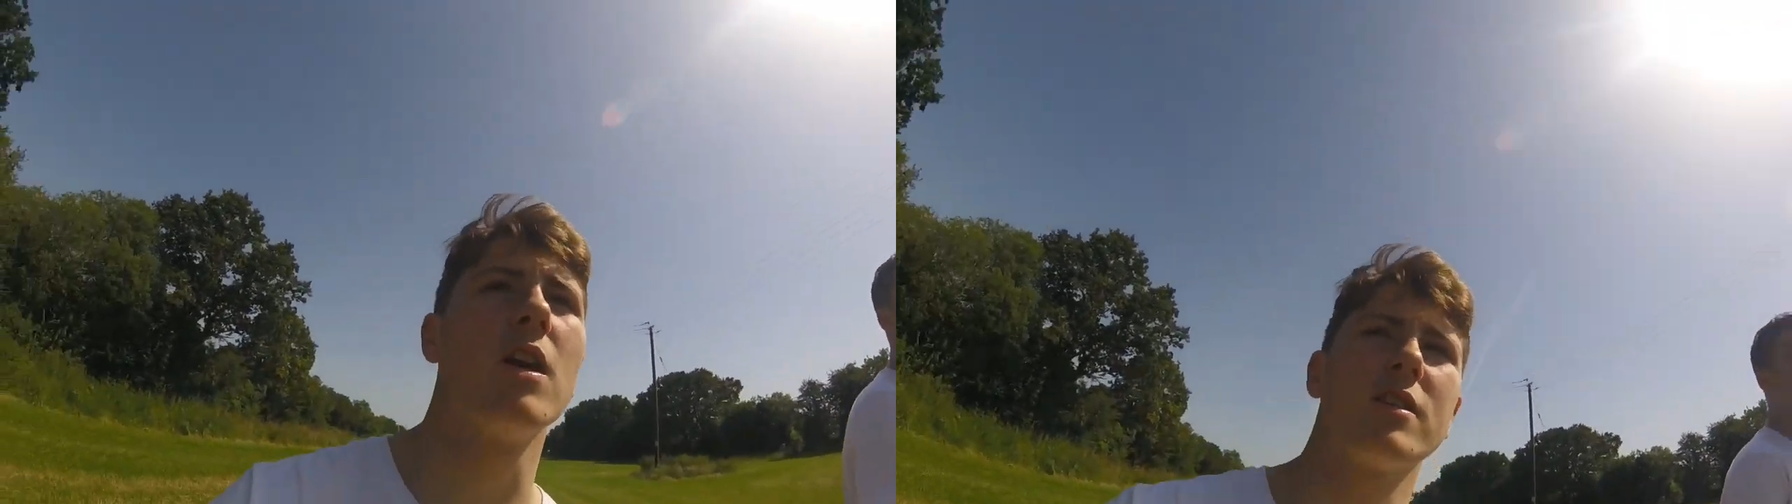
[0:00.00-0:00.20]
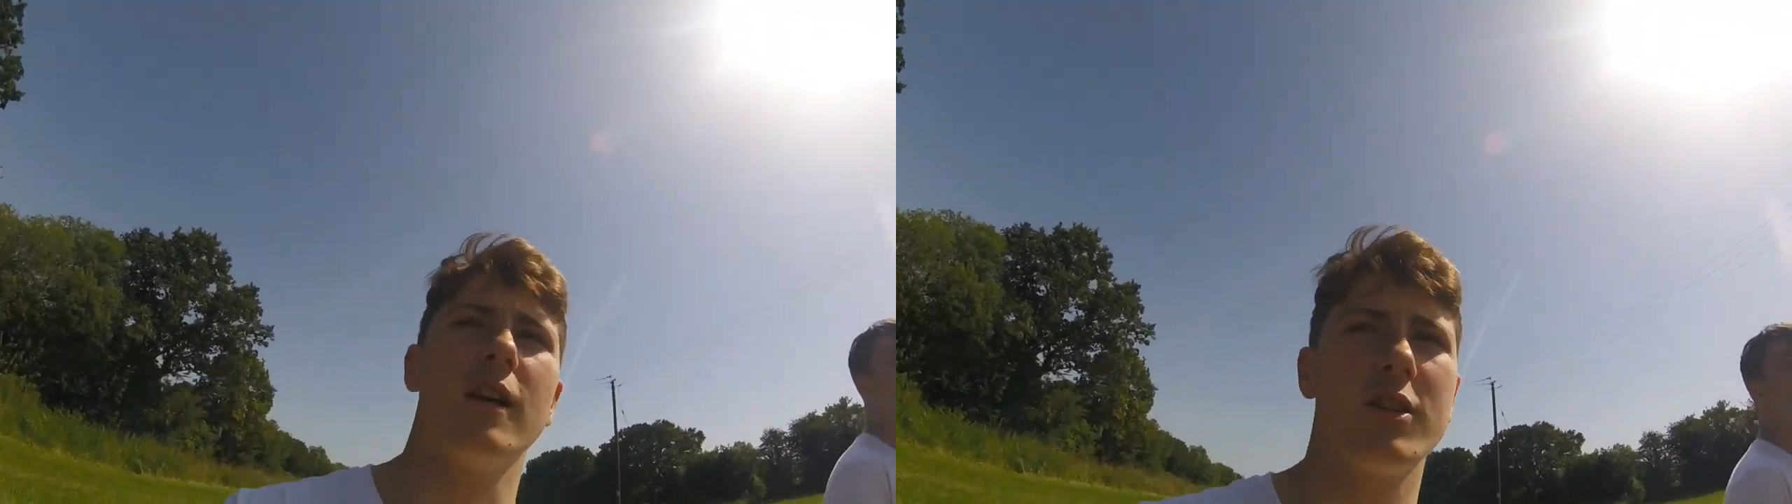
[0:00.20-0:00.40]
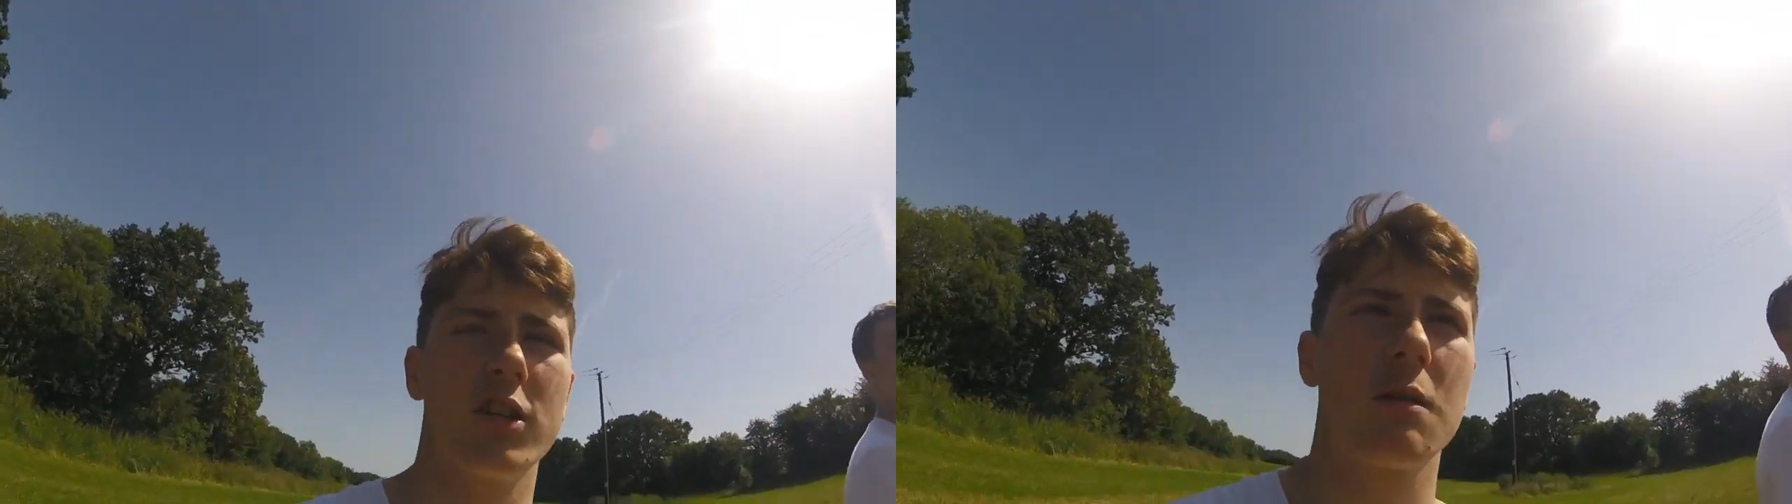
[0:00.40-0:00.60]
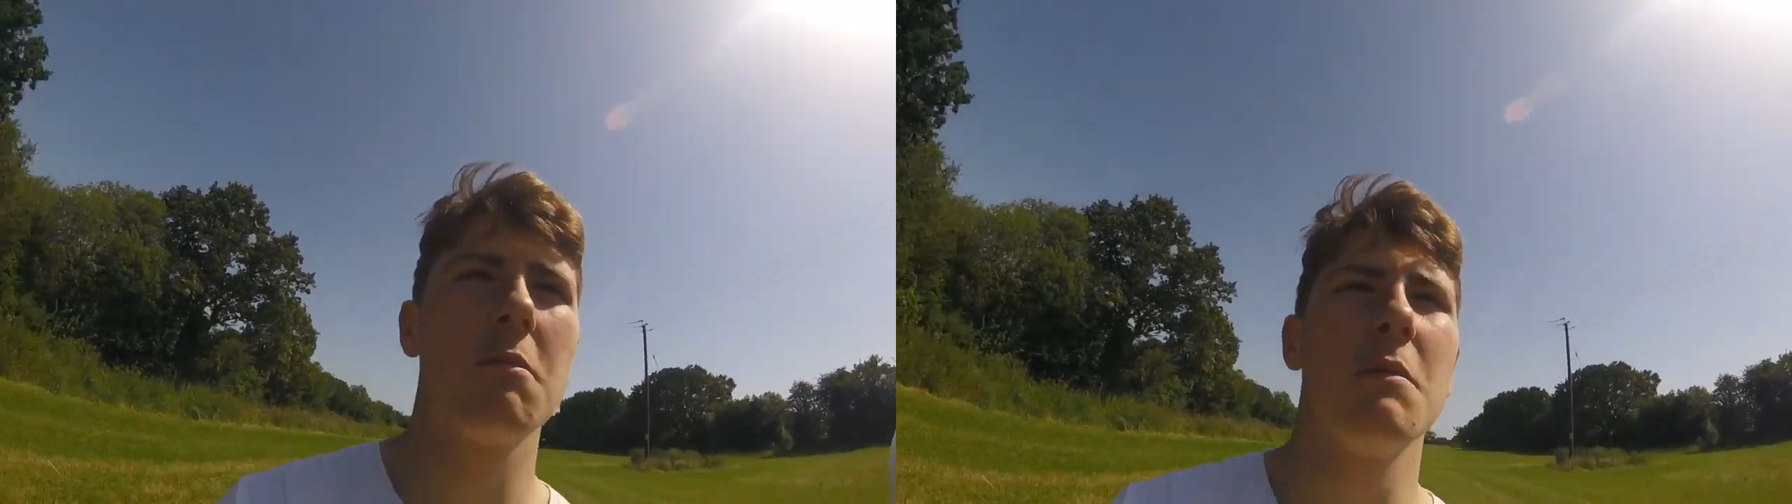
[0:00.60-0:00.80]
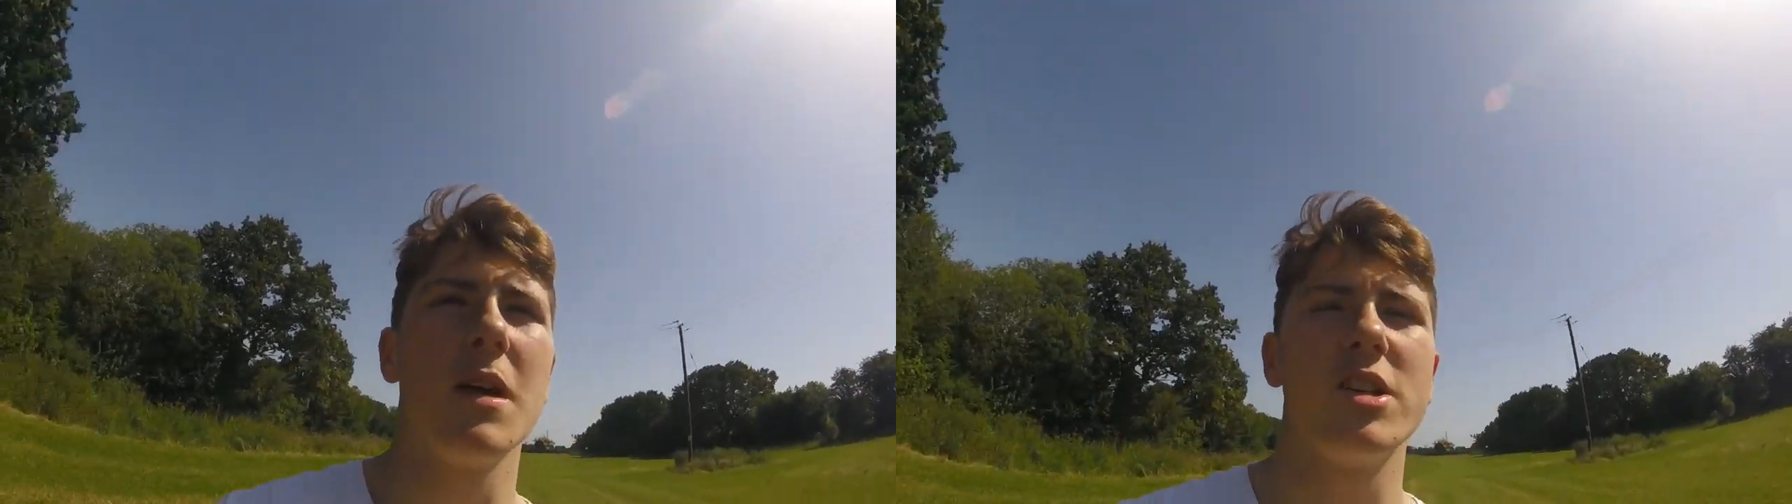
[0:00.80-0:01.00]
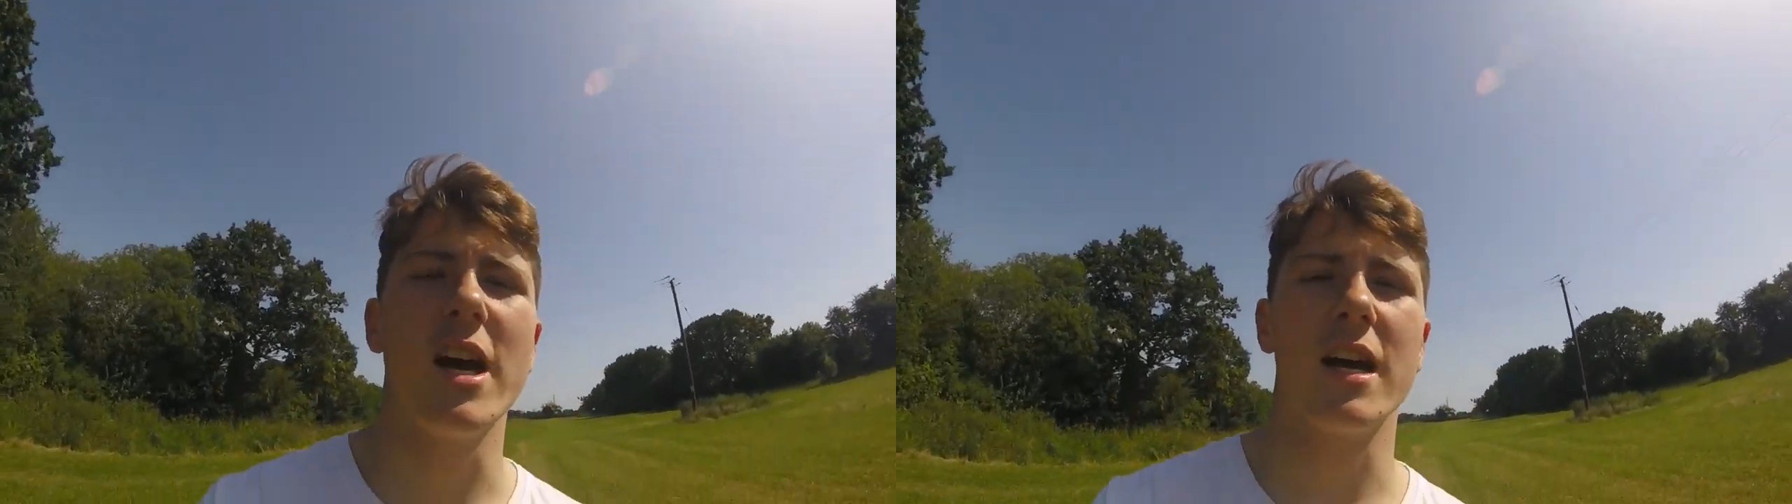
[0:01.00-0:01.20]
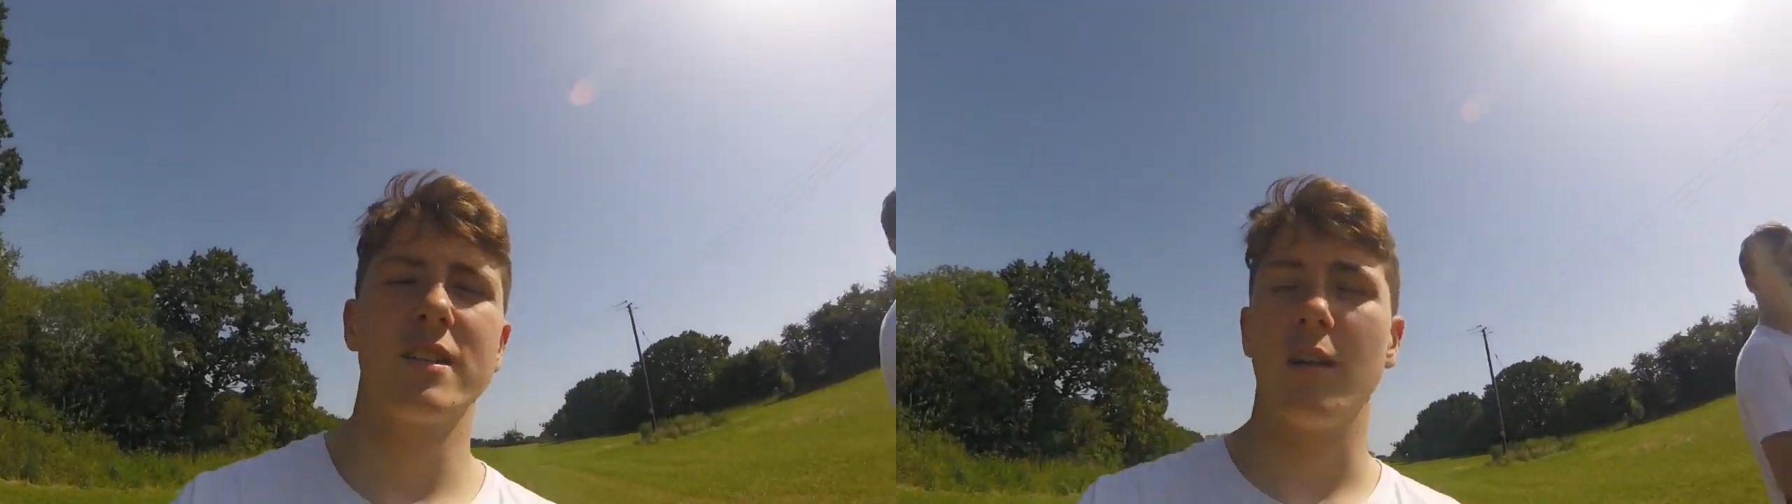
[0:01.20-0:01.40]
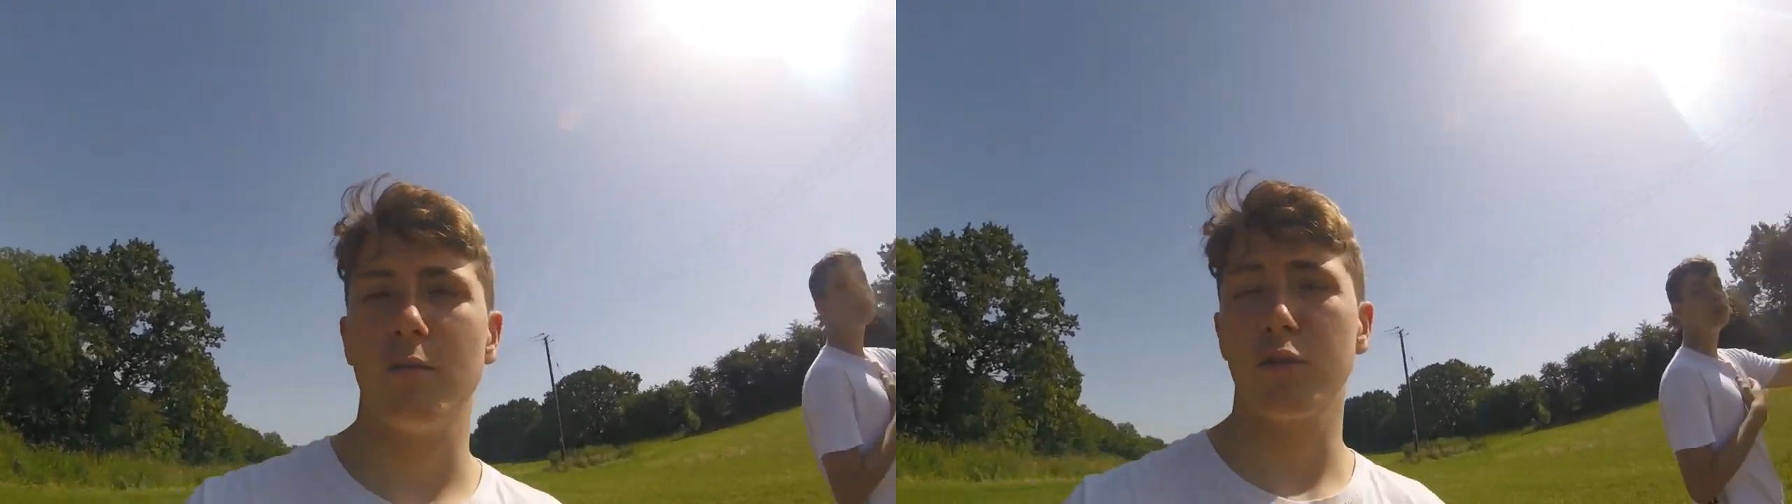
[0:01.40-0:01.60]
it looks like it's just going to be me and Jack.
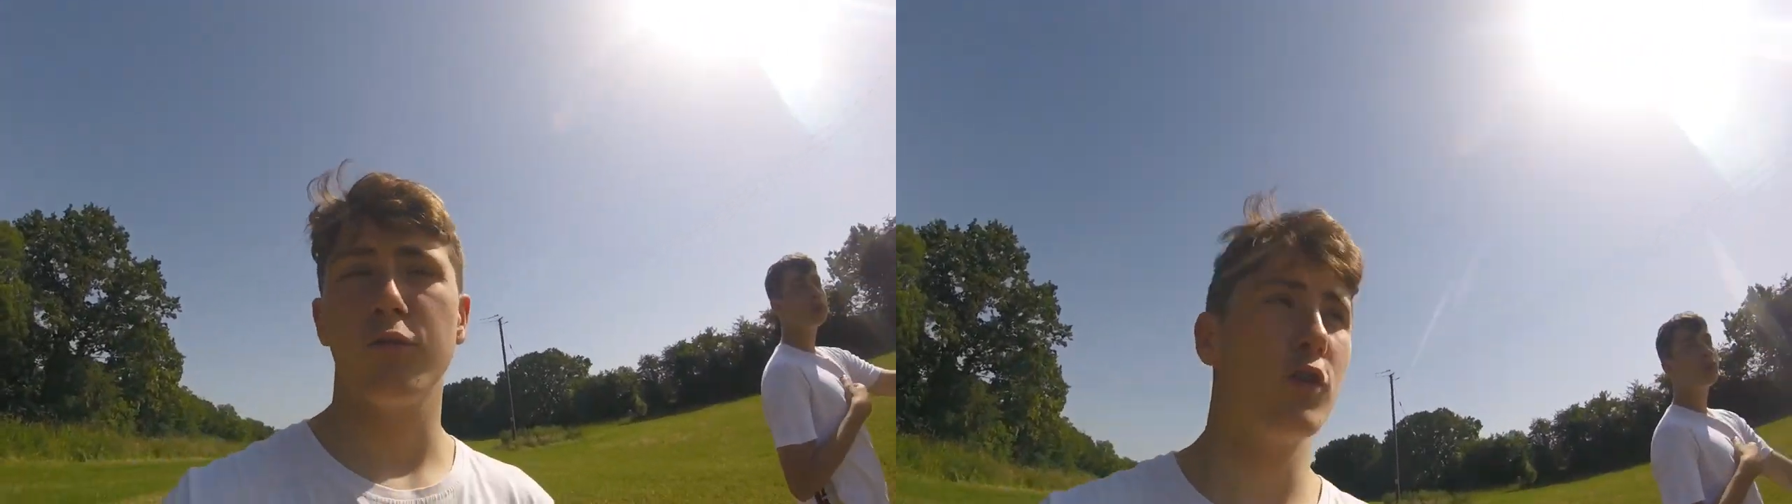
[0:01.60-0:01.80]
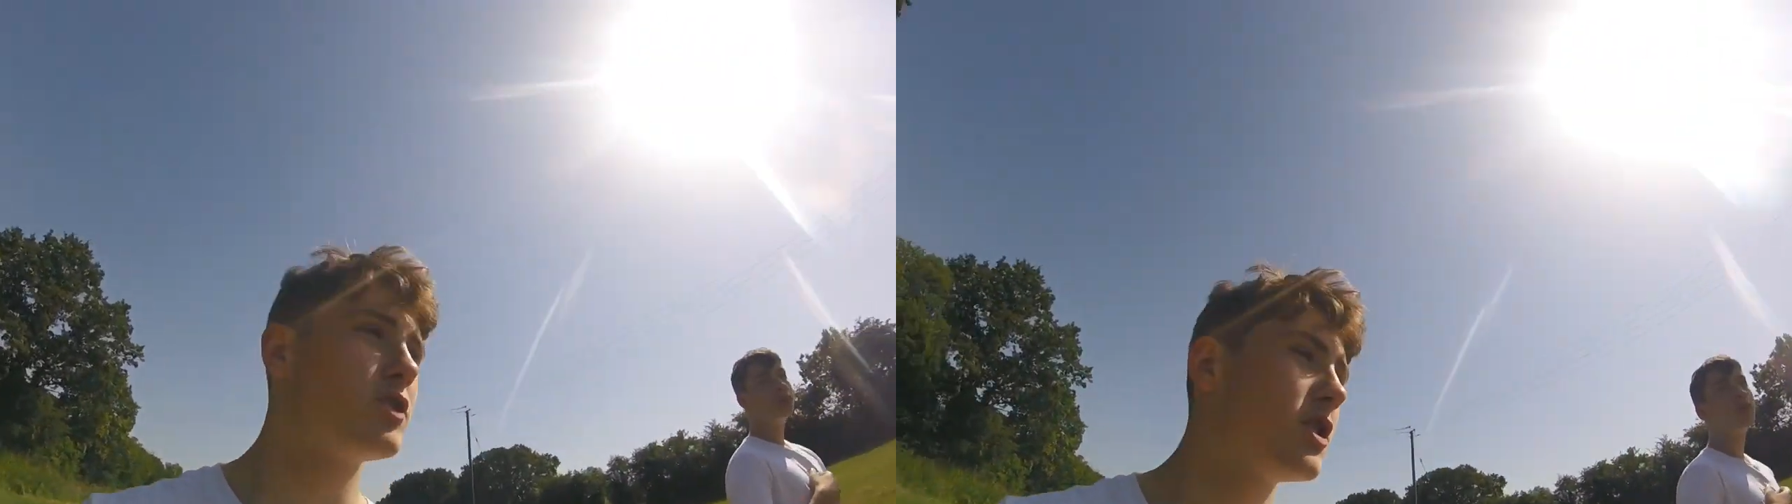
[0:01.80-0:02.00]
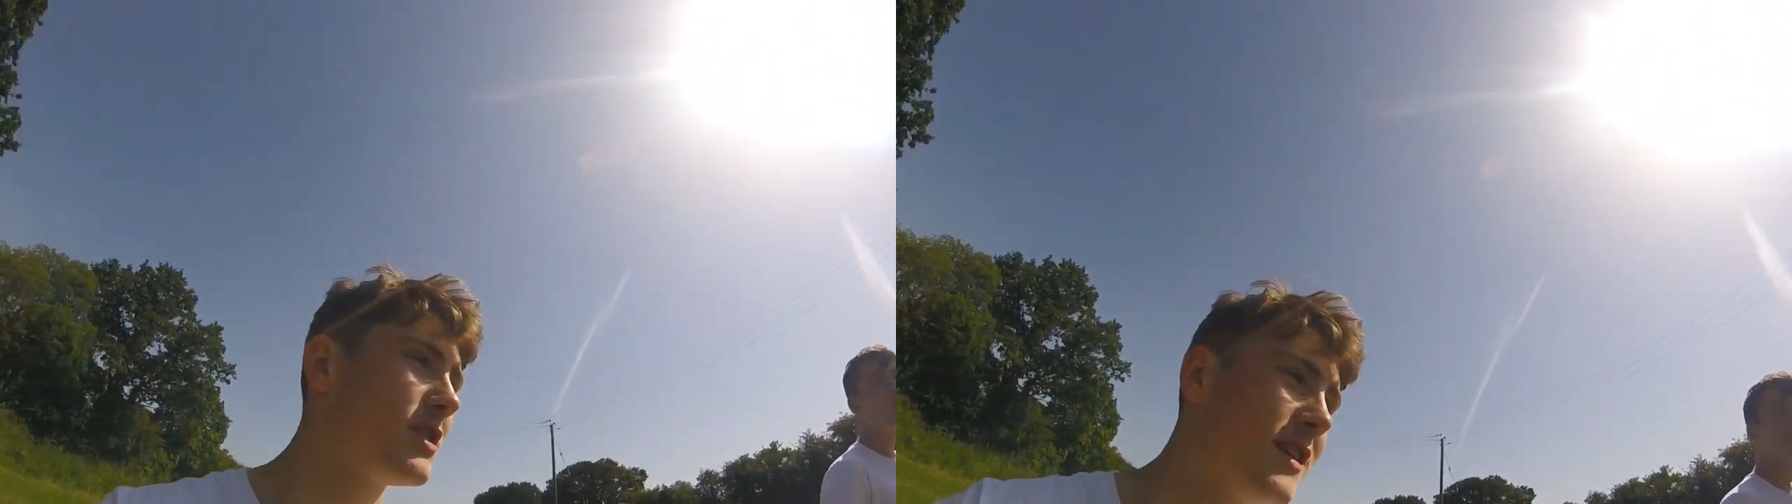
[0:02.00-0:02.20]
So look forward to just